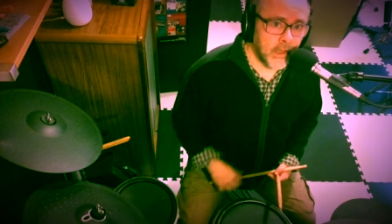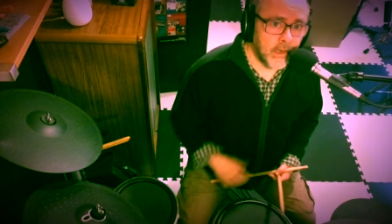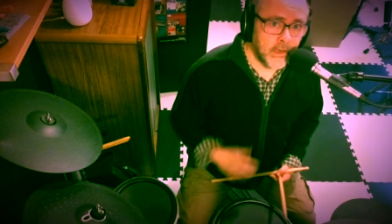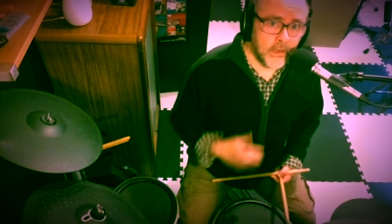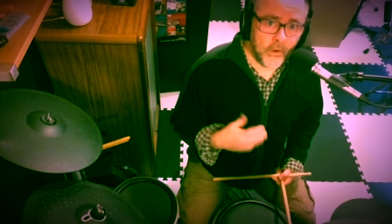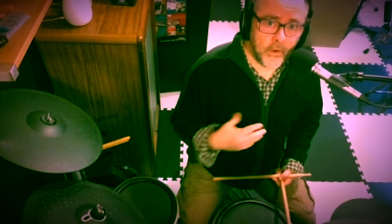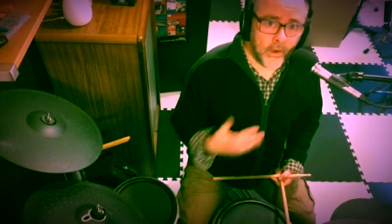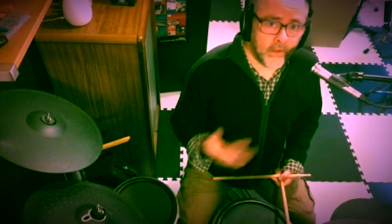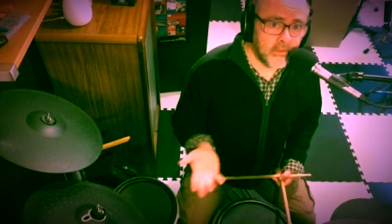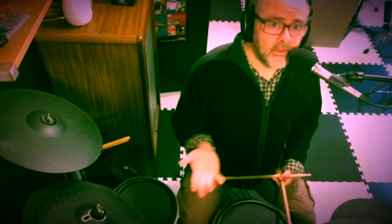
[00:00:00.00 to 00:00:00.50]
And
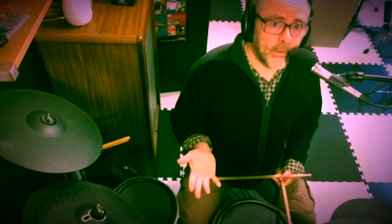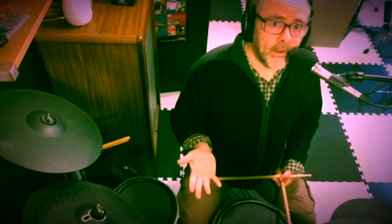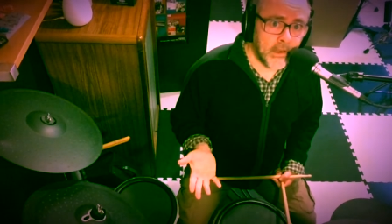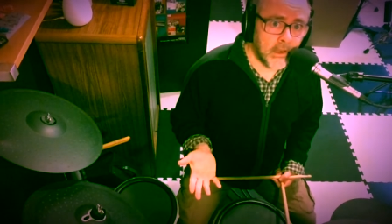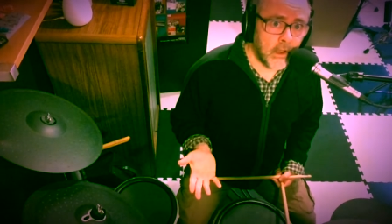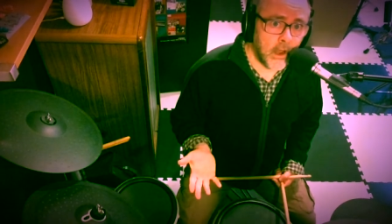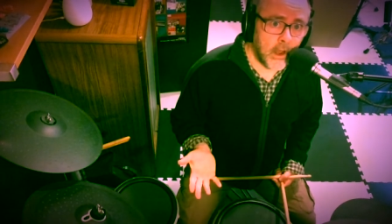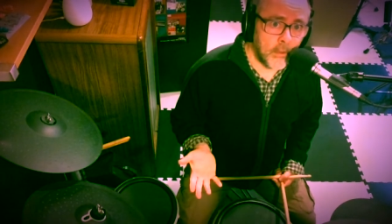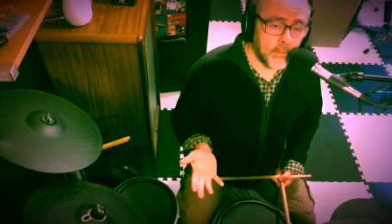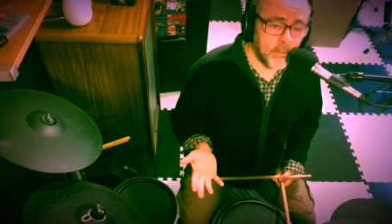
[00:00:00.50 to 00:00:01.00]
you don't have to make
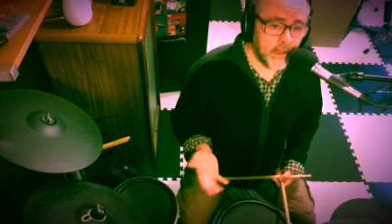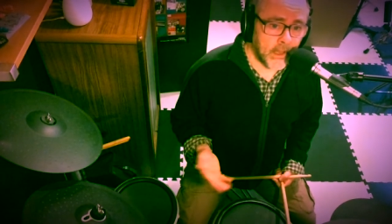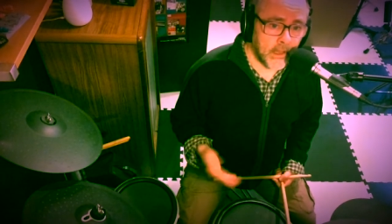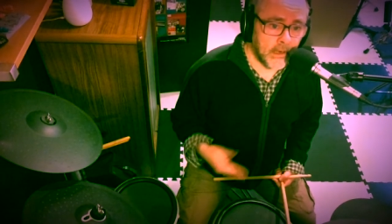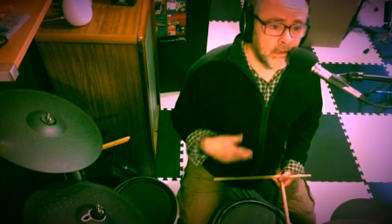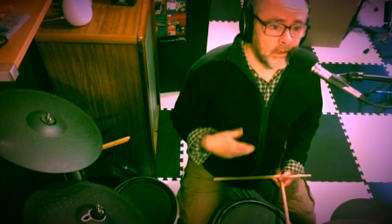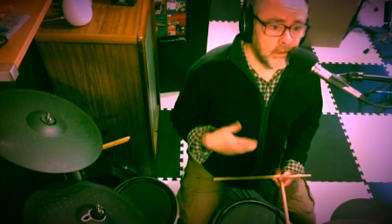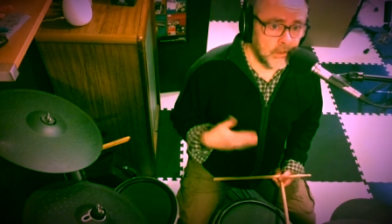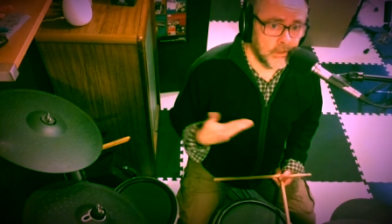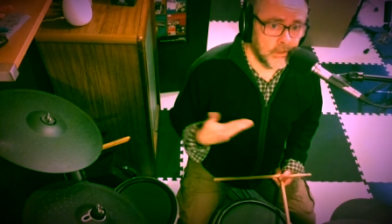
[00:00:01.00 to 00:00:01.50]
it
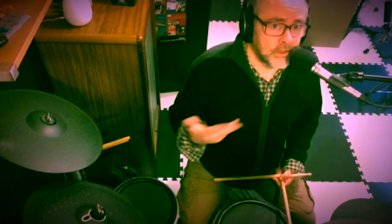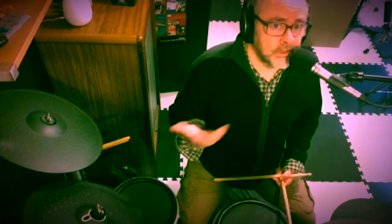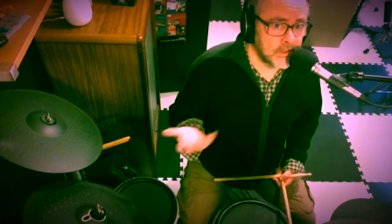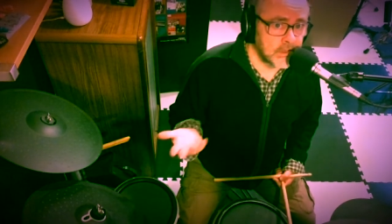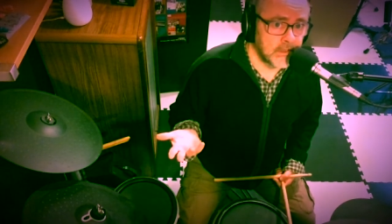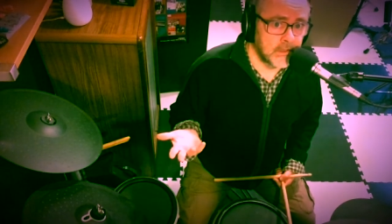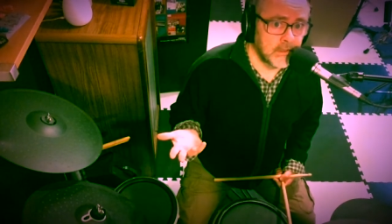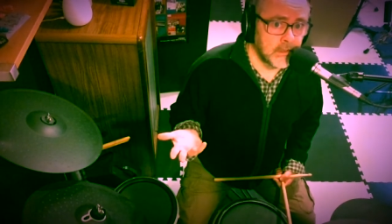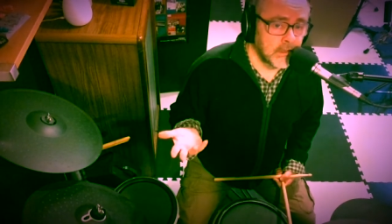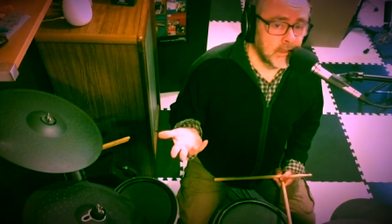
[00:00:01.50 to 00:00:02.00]
complicated. You can
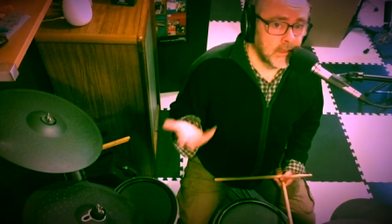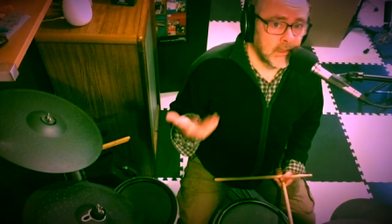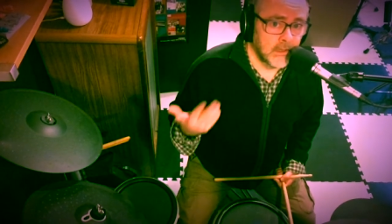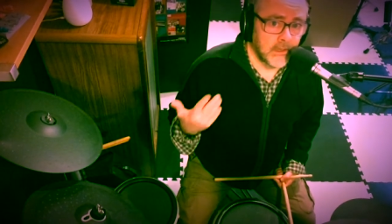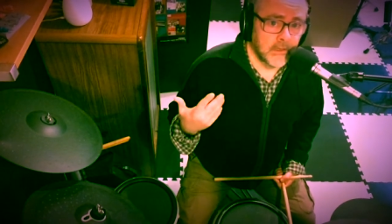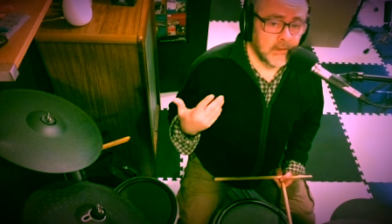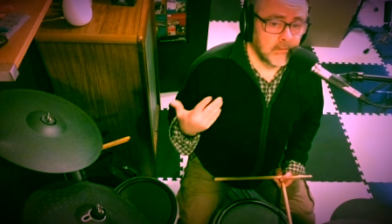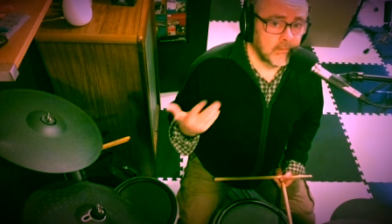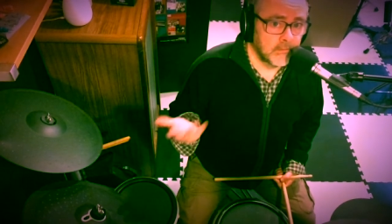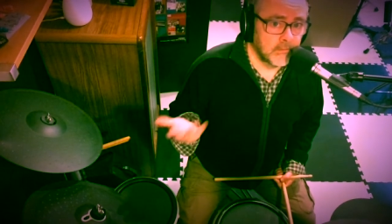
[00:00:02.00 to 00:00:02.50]
just
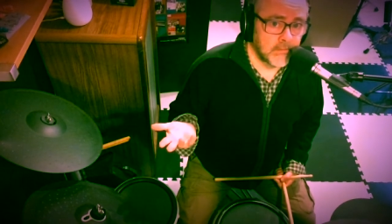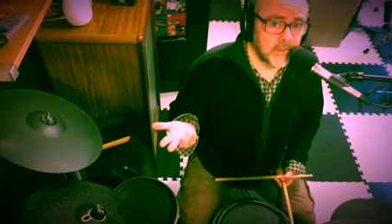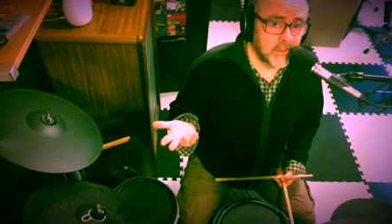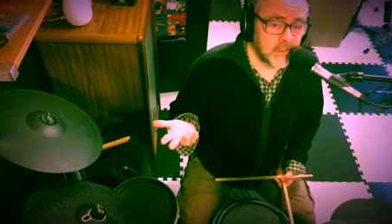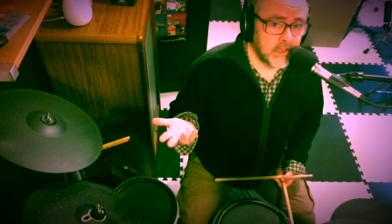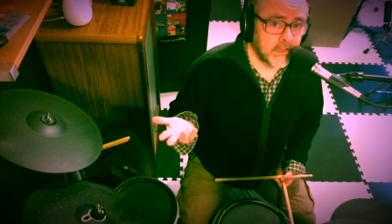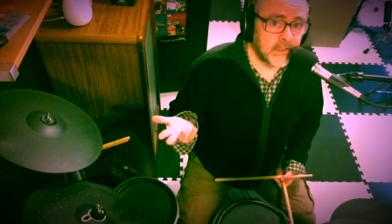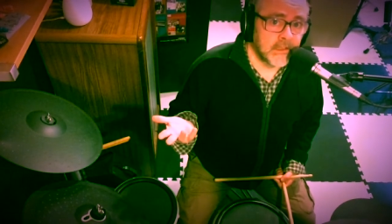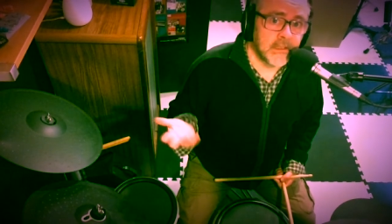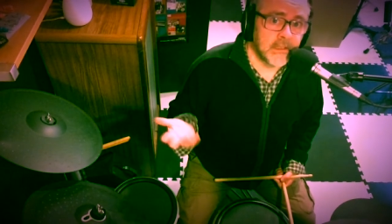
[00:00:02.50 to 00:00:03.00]

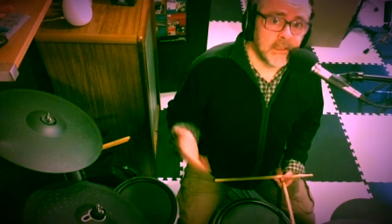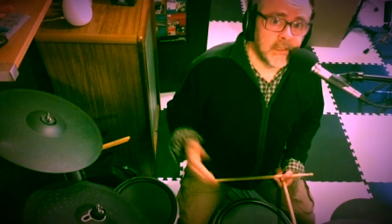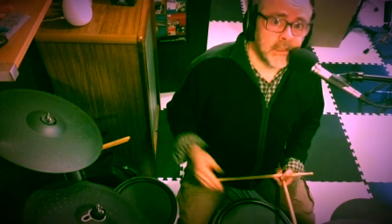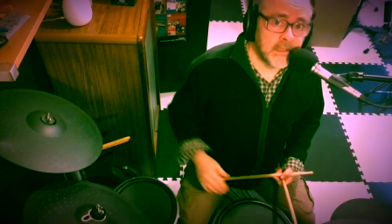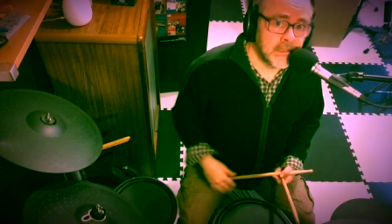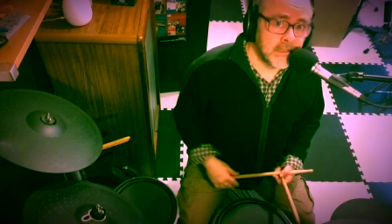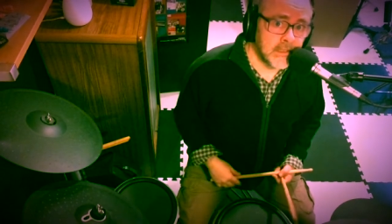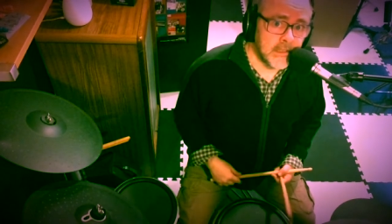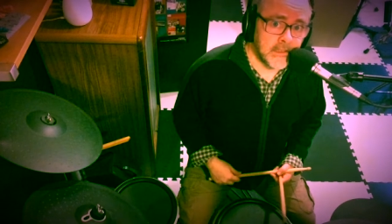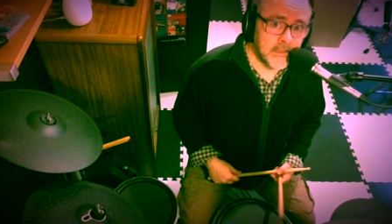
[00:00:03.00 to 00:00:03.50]
stick to
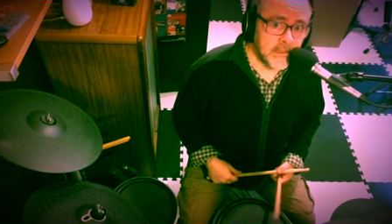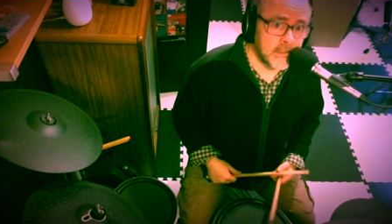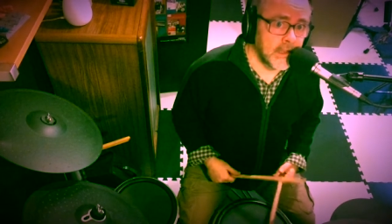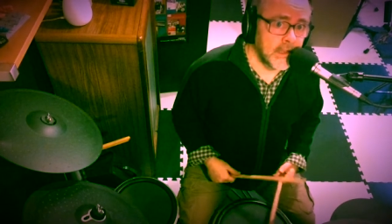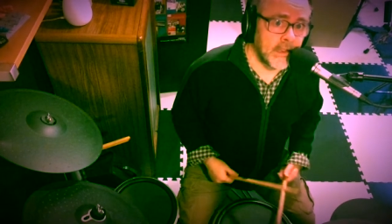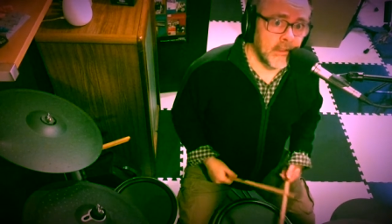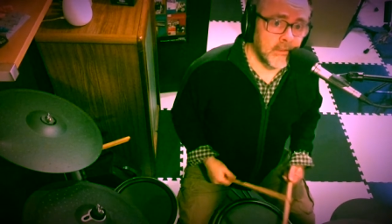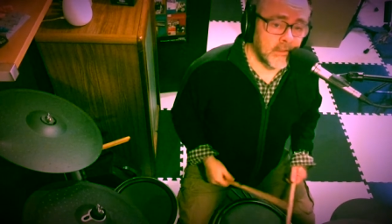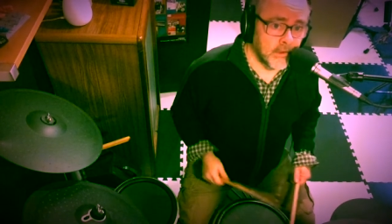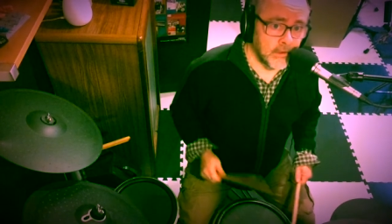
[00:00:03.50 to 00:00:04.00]
16ths and
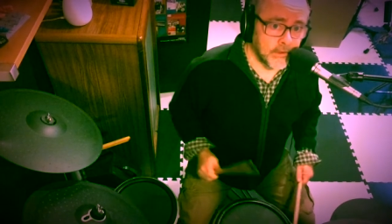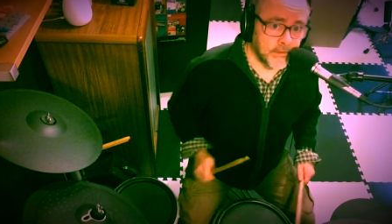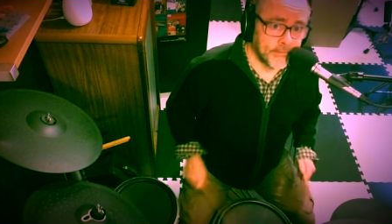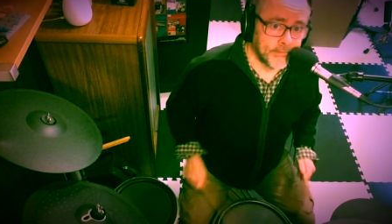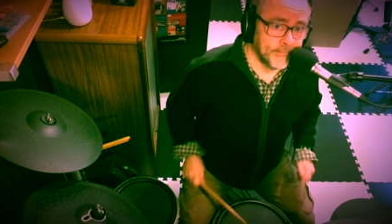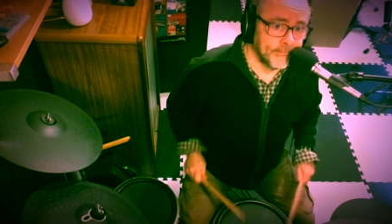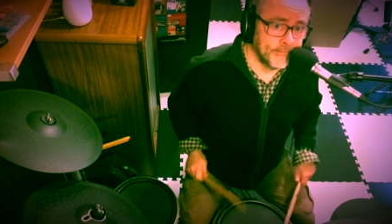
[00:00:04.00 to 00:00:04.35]
8th notes.